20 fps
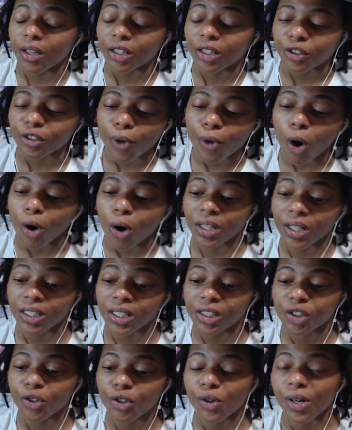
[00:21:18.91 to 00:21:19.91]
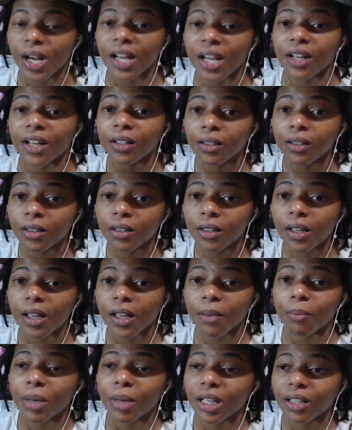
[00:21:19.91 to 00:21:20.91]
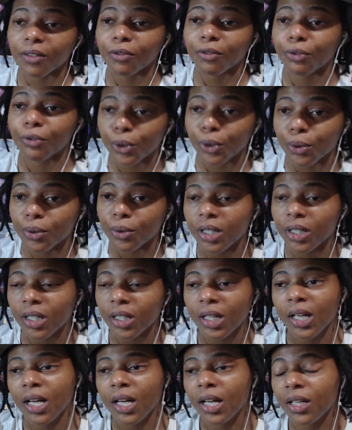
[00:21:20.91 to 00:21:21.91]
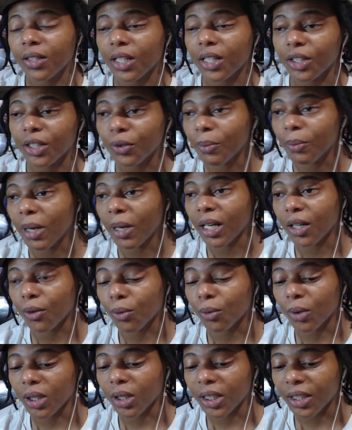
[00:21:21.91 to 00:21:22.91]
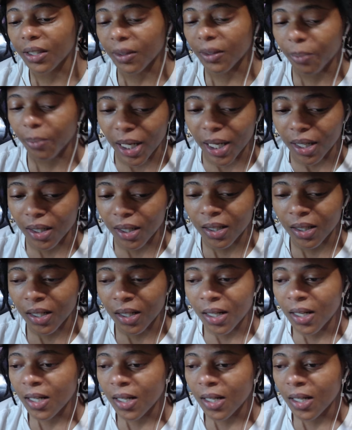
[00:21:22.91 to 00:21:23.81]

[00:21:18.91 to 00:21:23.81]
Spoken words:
as far as creating and making food, they do make a really good pair.